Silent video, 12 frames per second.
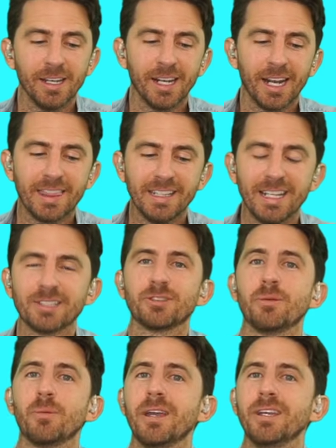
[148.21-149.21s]
And I think that's
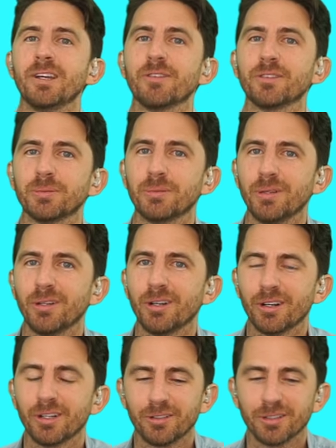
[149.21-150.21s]
the main difference between
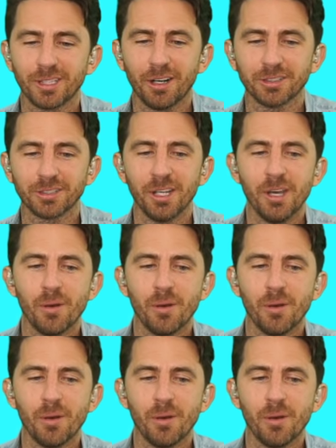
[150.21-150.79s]
her and Chris Harrison.